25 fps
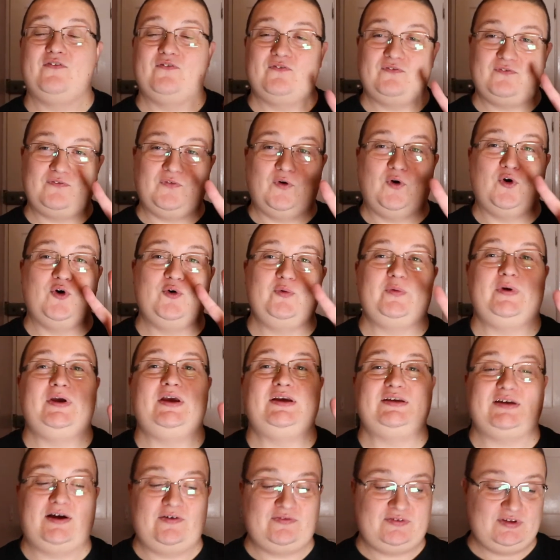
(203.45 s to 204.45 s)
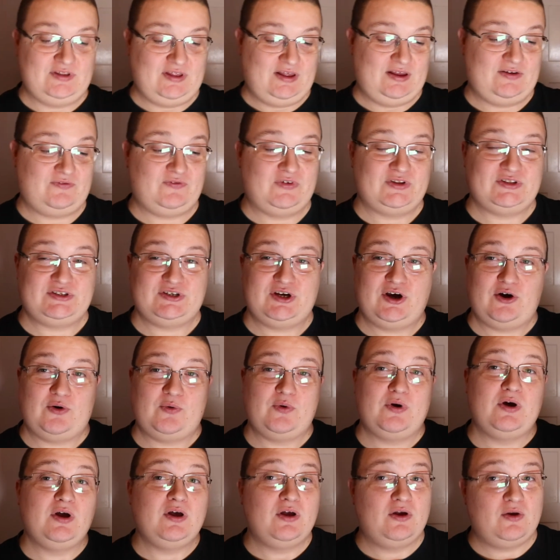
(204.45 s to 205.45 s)
4 weeks after that video
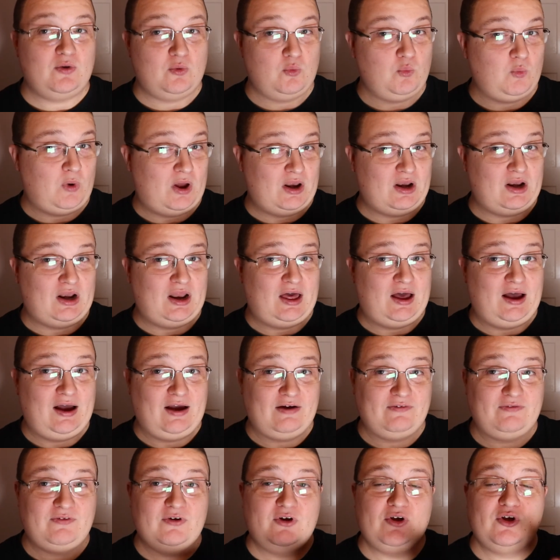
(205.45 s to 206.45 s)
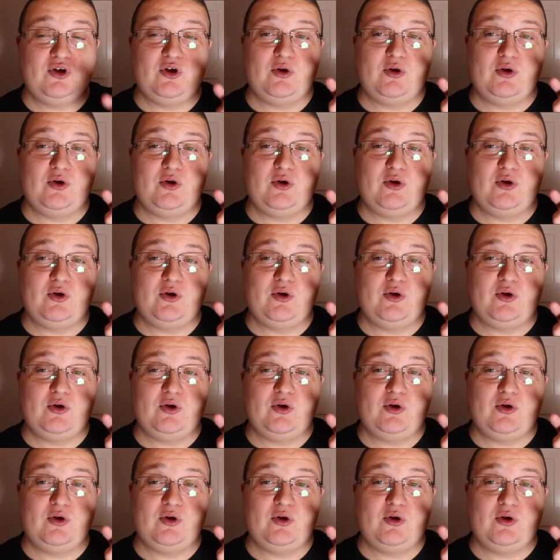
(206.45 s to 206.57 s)
went live.